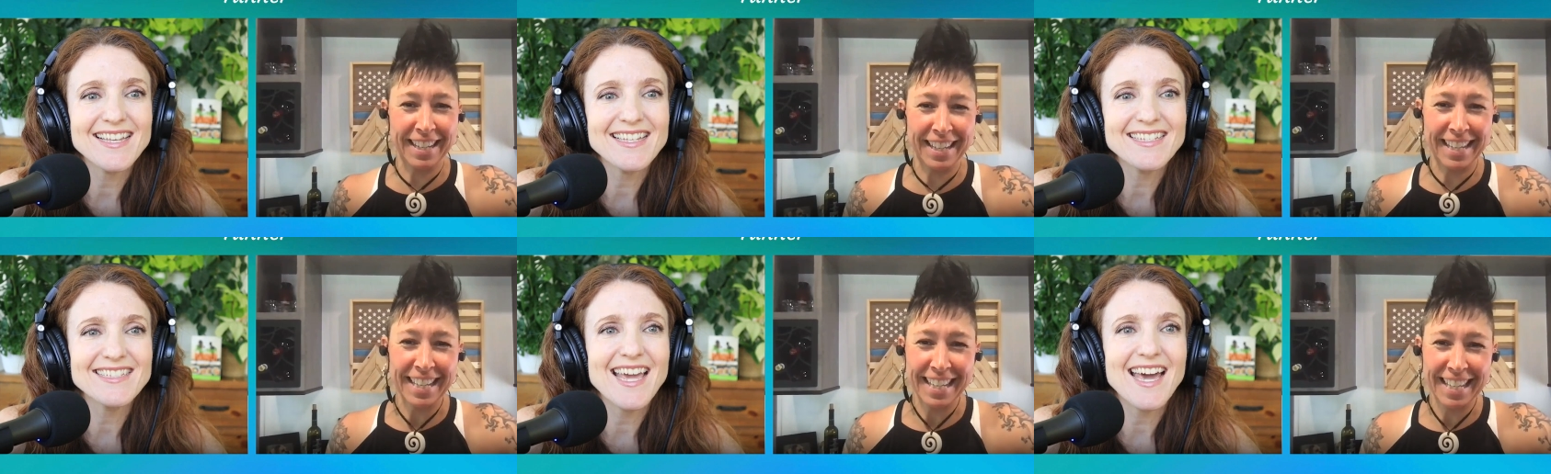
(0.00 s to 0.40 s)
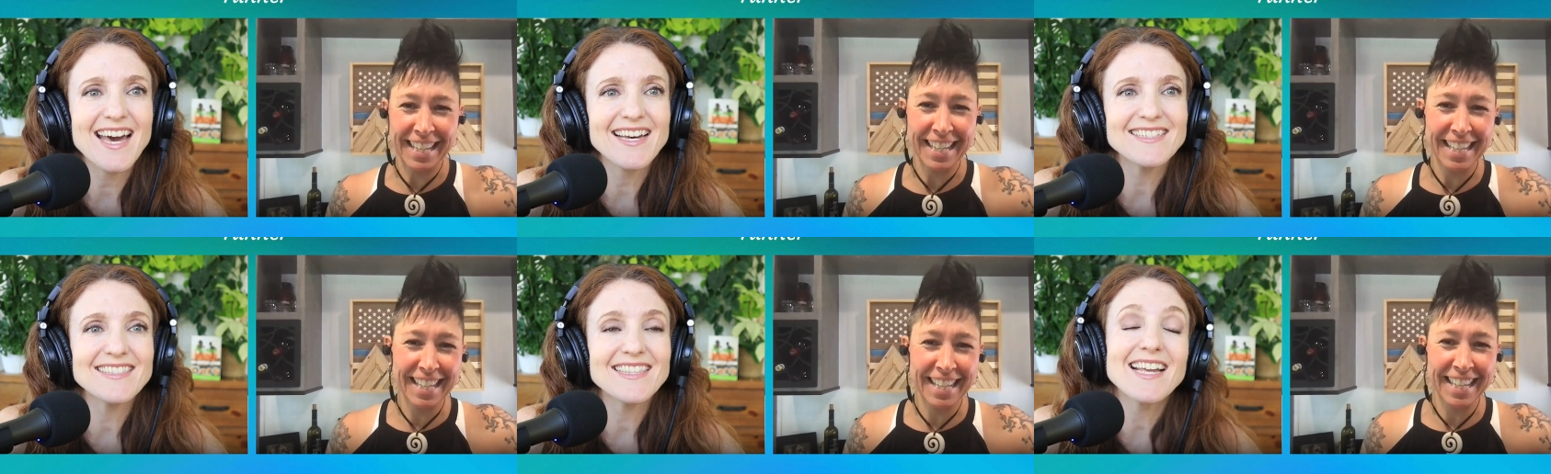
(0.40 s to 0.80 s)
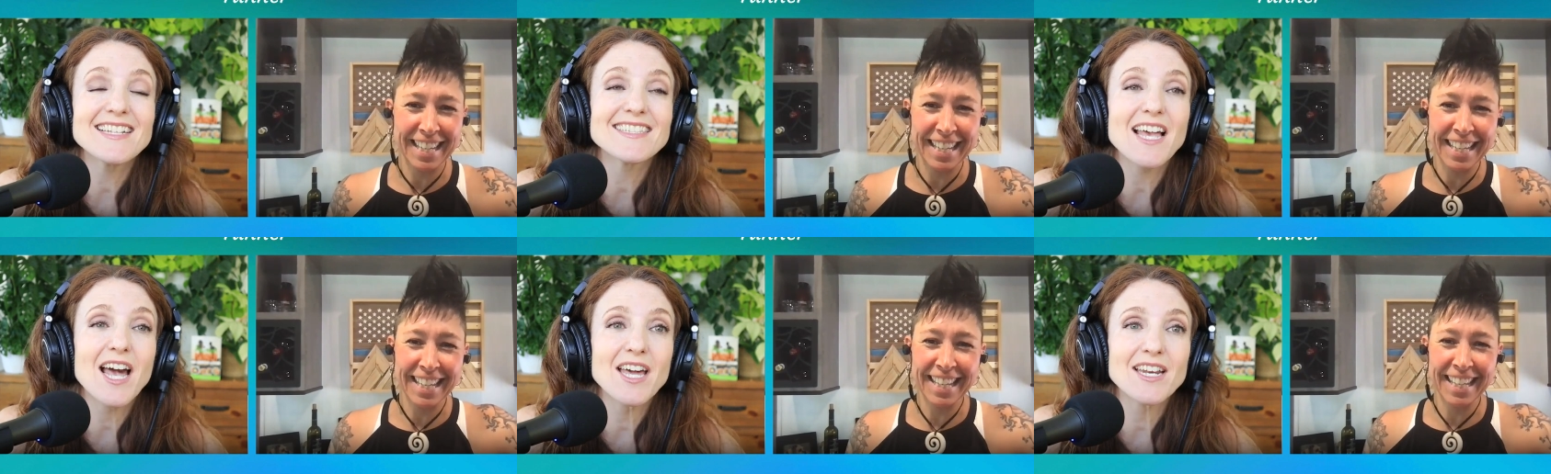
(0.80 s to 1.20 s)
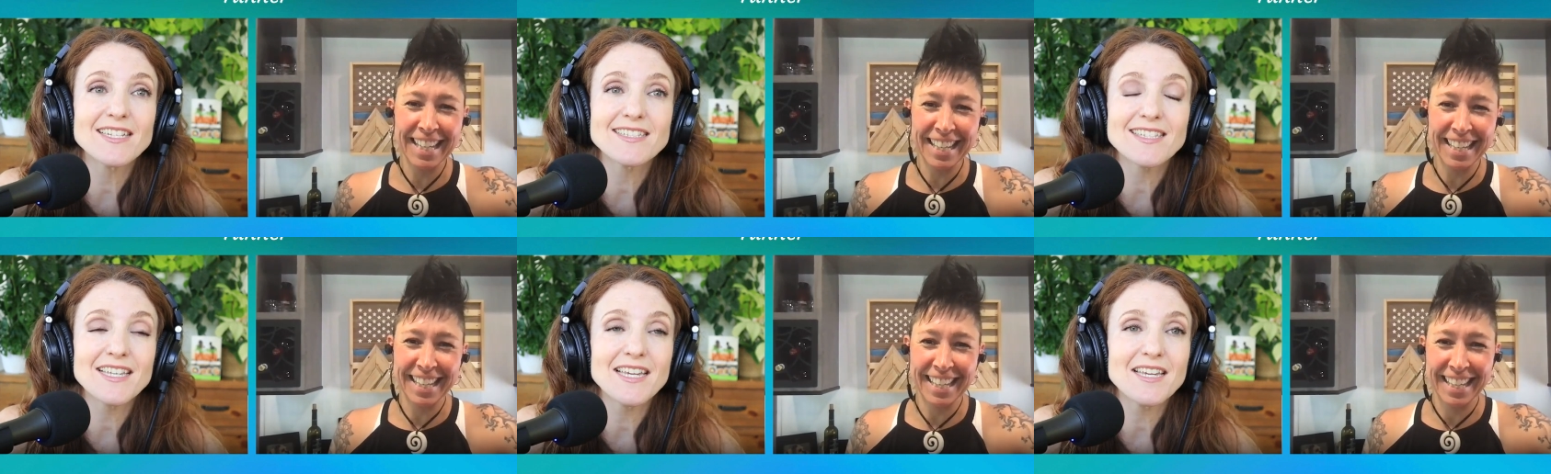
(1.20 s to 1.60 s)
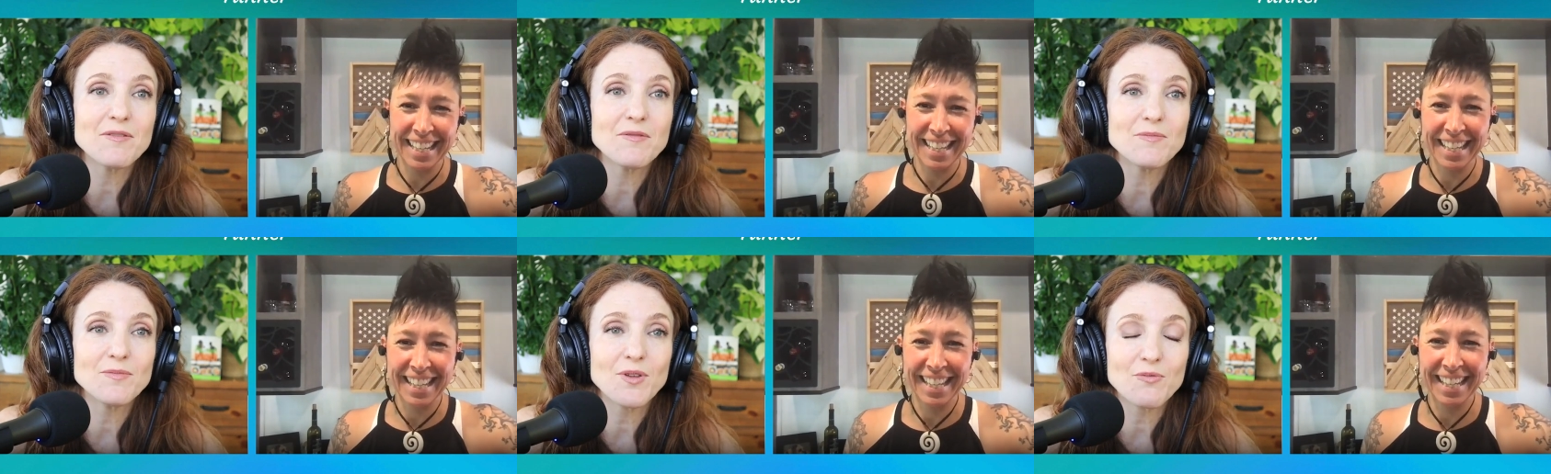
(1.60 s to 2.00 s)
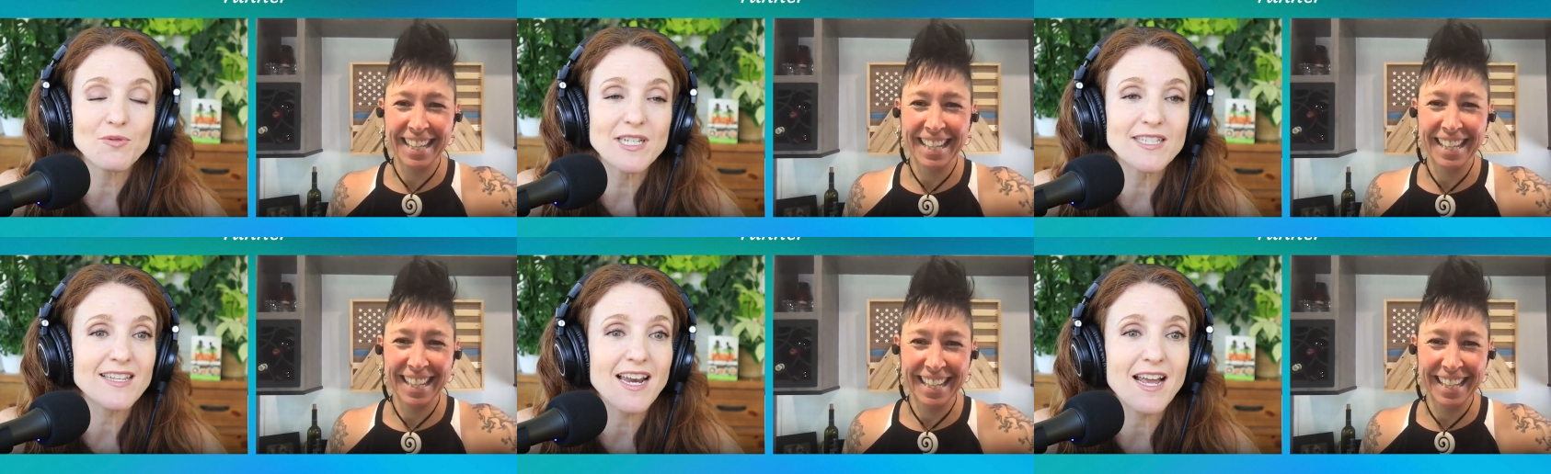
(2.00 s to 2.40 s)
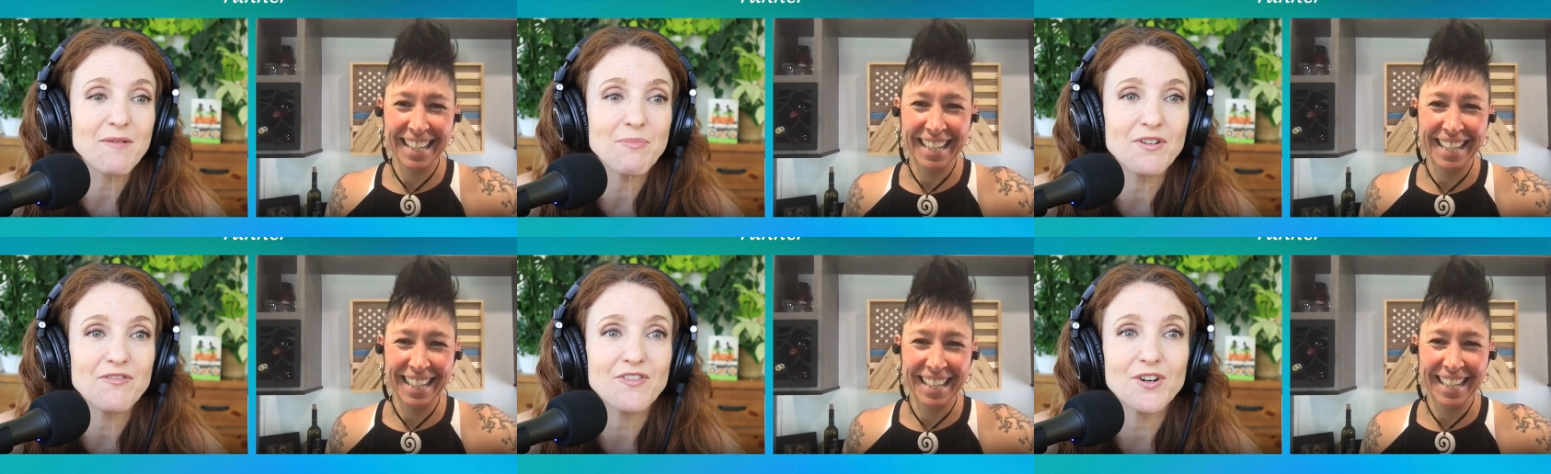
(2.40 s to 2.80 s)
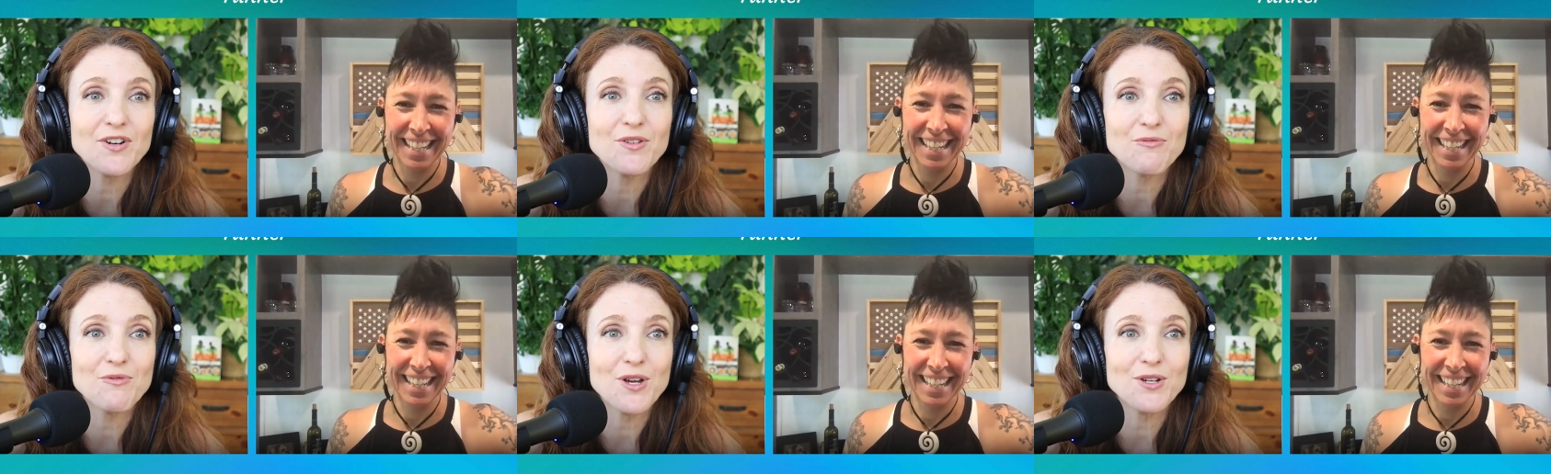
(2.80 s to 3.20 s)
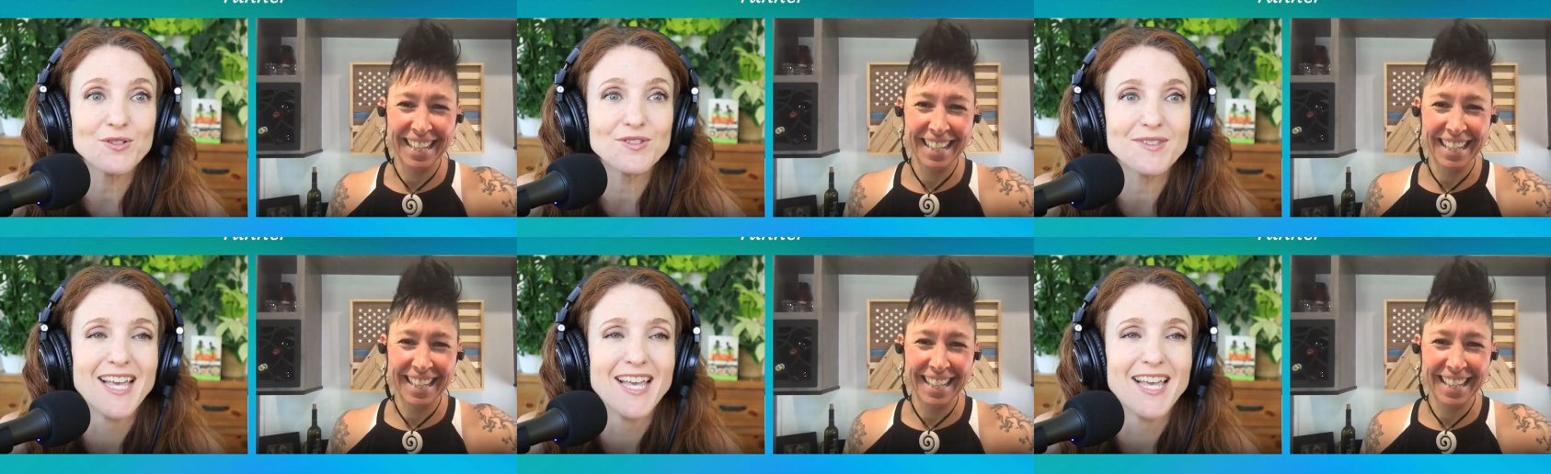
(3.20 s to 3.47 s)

Speaker 1: yeah, that's honestly the reason I prefer the roads.